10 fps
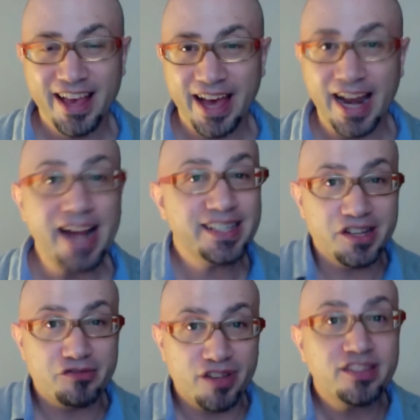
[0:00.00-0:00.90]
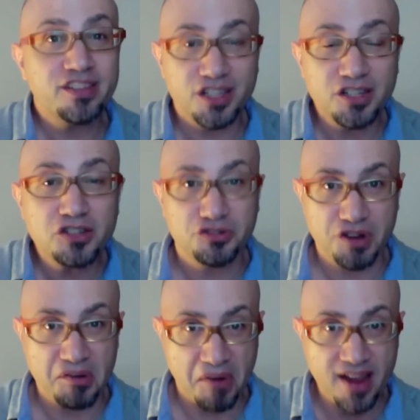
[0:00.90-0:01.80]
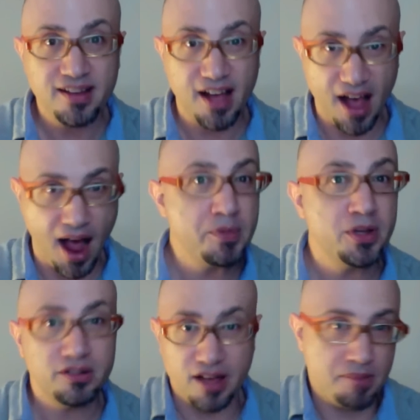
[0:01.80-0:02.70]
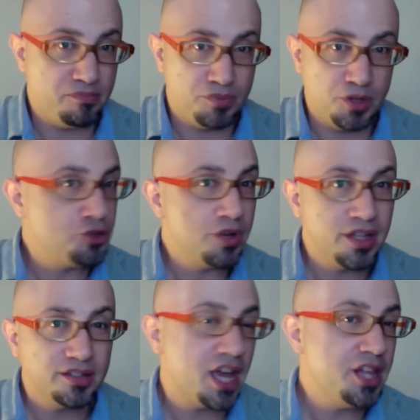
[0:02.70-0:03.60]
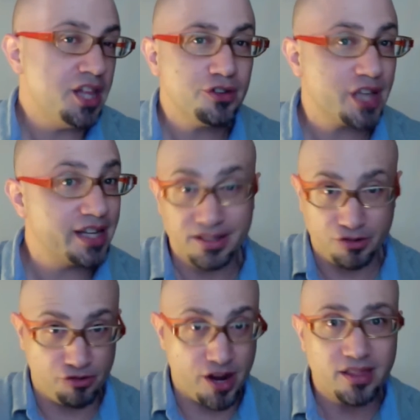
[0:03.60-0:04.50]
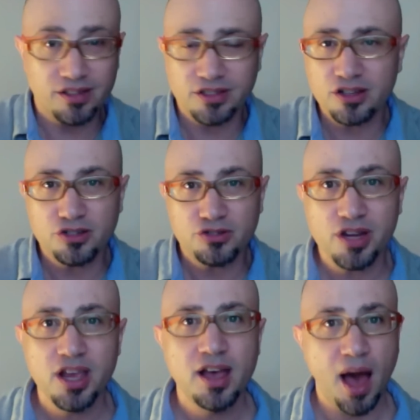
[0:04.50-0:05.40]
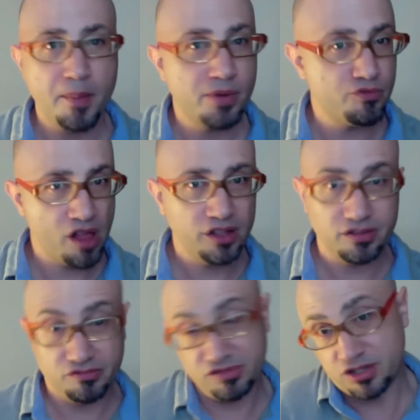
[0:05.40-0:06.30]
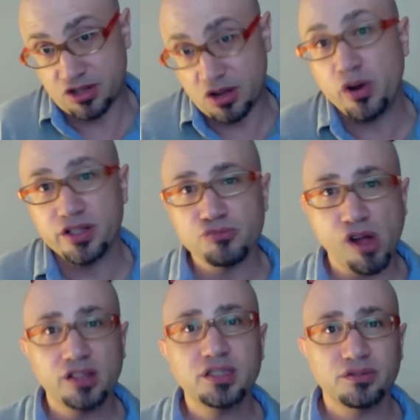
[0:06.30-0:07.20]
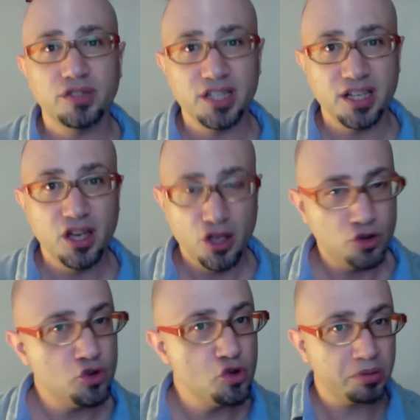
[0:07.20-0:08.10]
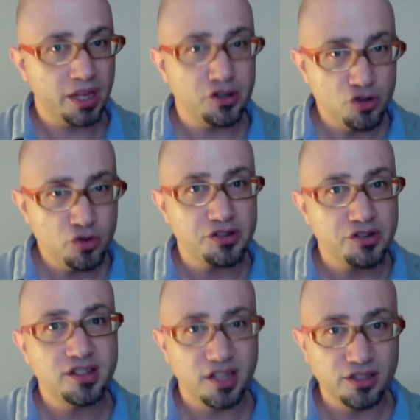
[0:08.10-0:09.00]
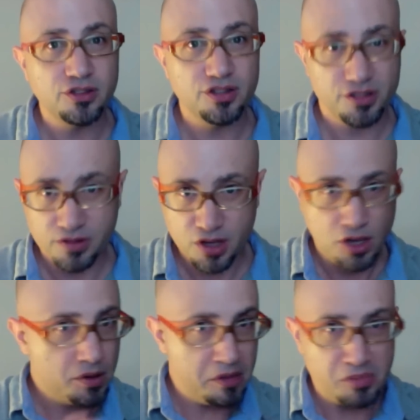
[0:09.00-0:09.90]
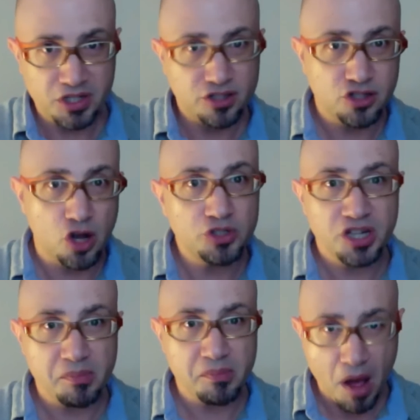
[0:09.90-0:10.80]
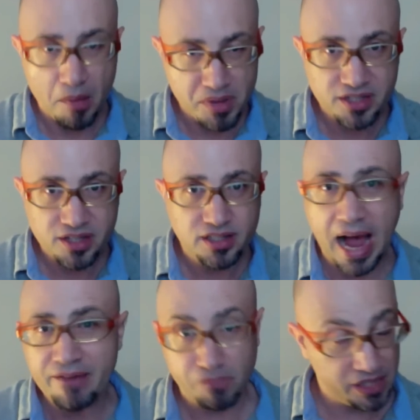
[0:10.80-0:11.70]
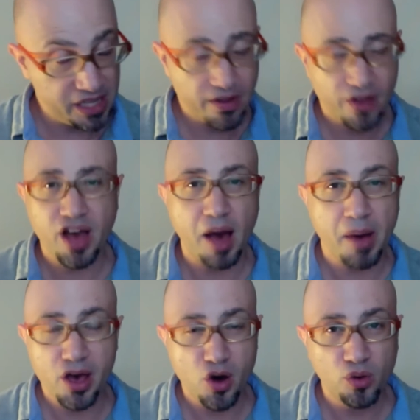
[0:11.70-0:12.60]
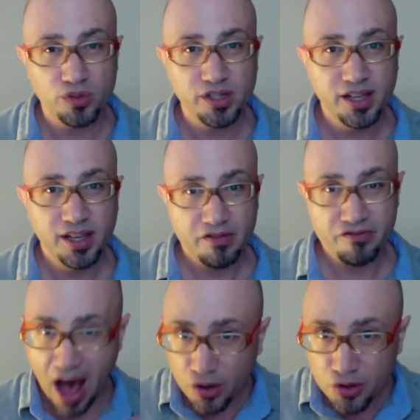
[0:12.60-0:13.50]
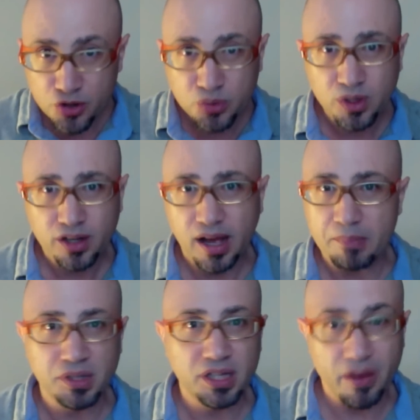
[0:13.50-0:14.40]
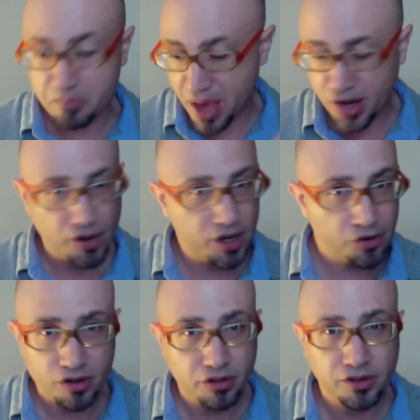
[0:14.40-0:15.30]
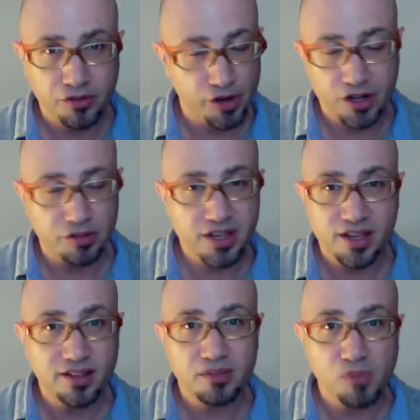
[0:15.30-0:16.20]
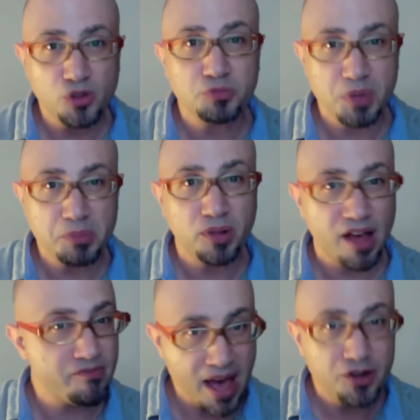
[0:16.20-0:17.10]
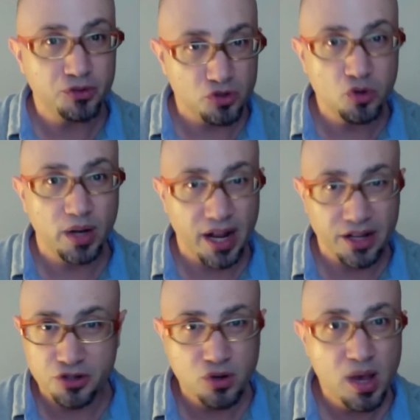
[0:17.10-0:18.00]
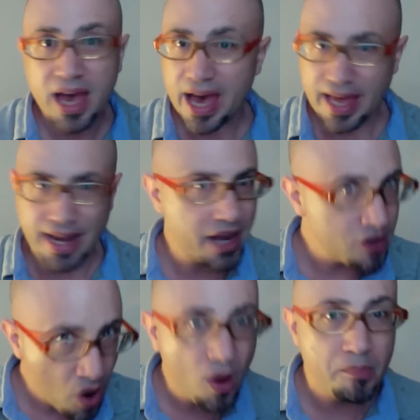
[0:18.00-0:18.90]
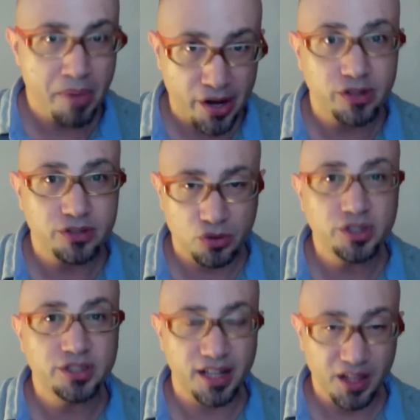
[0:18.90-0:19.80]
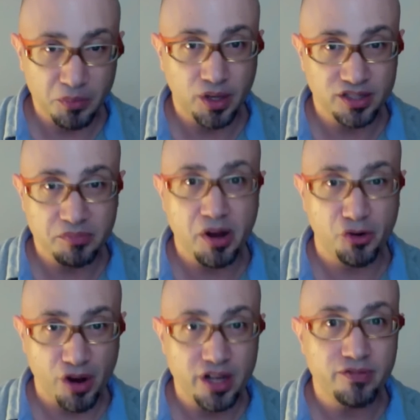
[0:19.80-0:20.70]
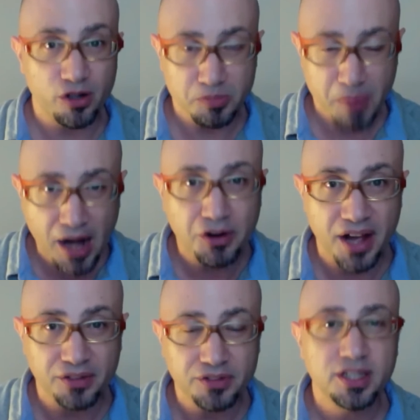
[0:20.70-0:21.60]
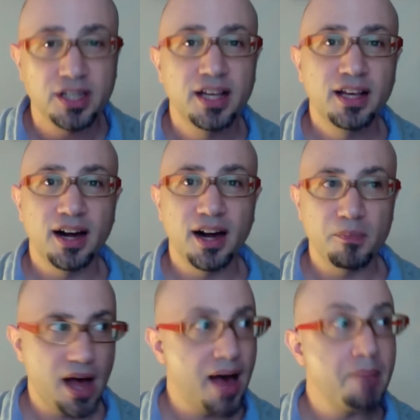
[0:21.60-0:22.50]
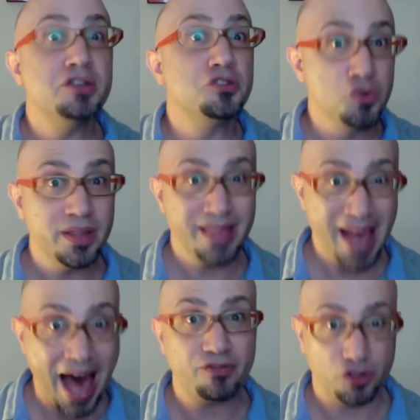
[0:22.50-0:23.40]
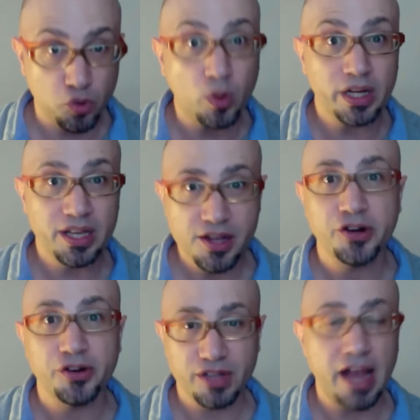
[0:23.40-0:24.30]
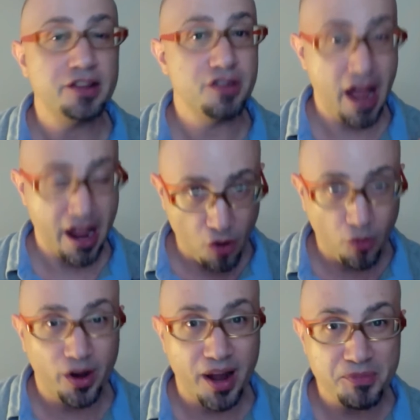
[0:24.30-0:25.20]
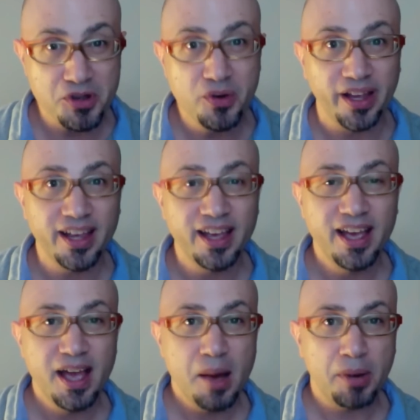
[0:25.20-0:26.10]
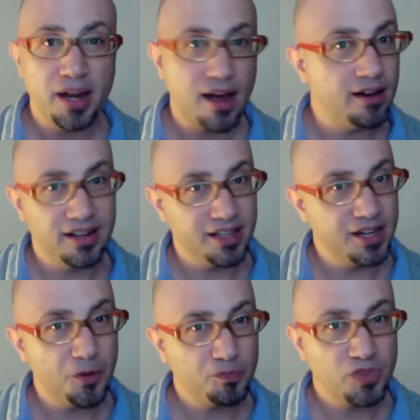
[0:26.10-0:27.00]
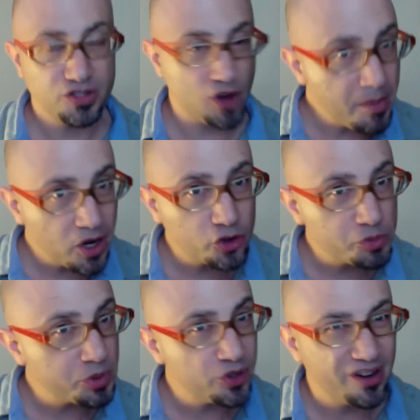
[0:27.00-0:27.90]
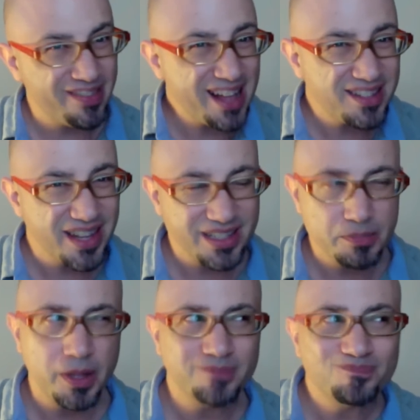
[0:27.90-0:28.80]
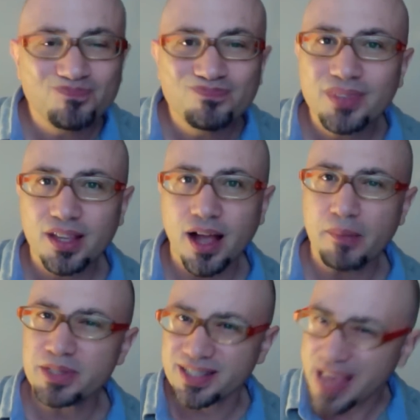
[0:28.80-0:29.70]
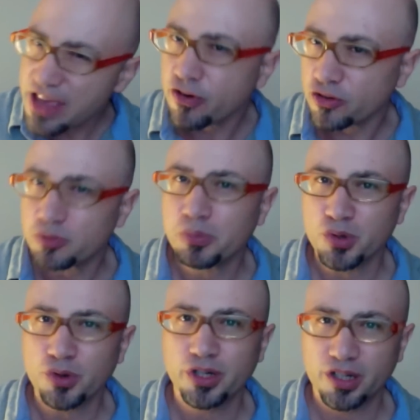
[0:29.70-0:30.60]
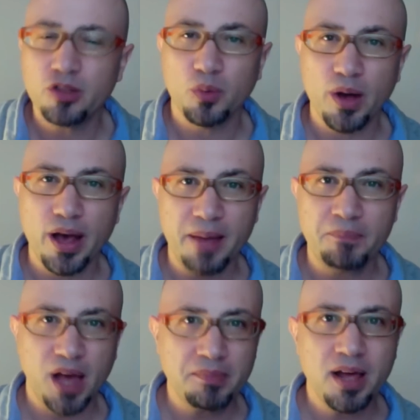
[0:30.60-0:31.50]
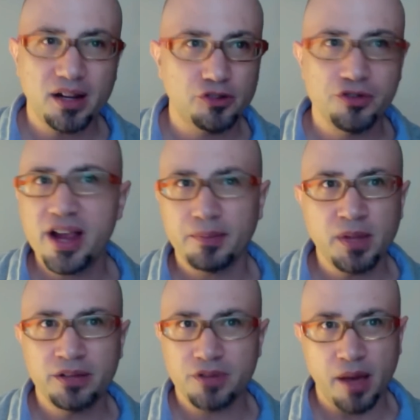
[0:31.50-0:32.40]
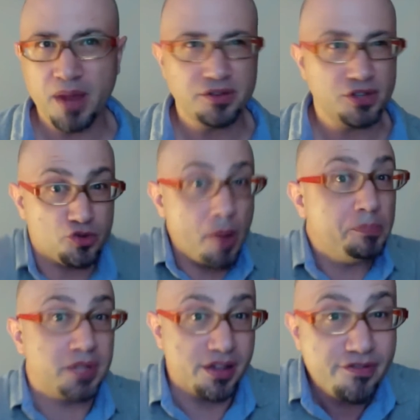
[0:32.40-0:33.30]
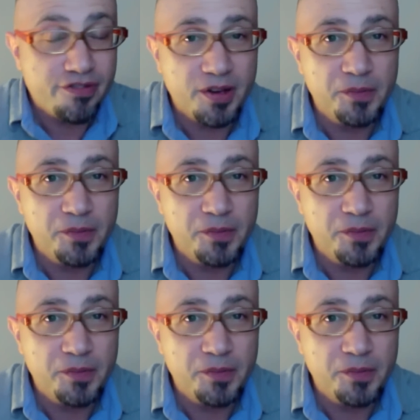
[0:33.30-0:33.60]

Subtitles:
And I didn't invent this industry, right? I've been doing it 10 years. I didn't create this industry. I'm in some ways a relatively new entrant into this admissions coaching business. I believe I've got my own value. I believe I'm better at critical thinking than most people I've met who do what I do. And I know I'm better at storytelling because of my creative arts background. I've been doing that for 20 years. I know what I'm doing. But, you know, so I'm an entrepreneur in that sense, but I'm a safe entrepreneur in another way. I'm not disruptive,